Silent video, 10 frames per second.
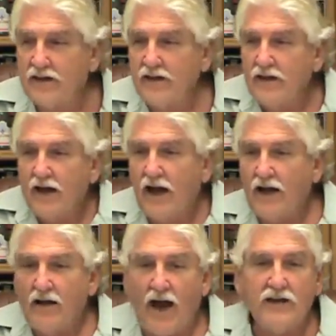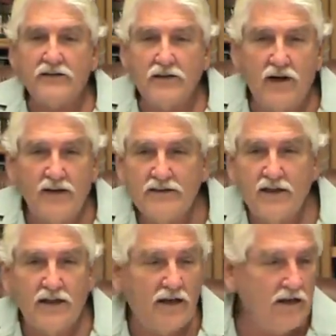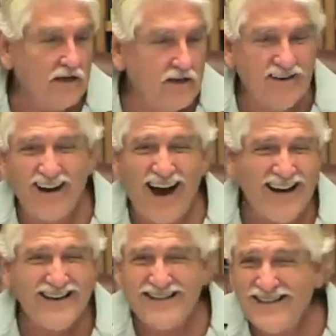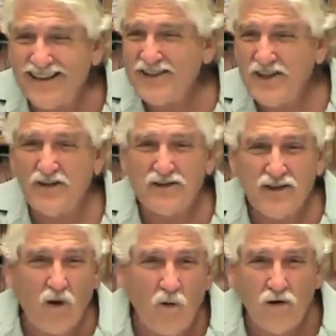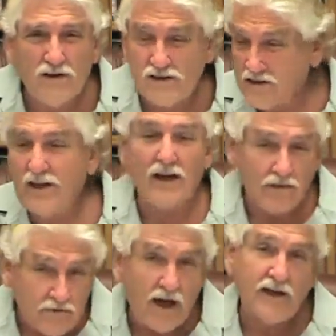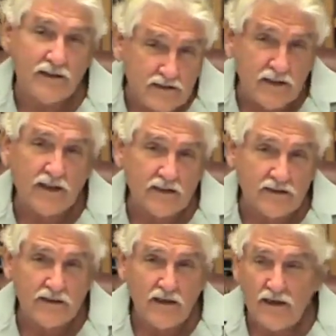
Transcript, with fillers: and I asked her, I said, Honey, you're 96 years old? And she said, I'm 96.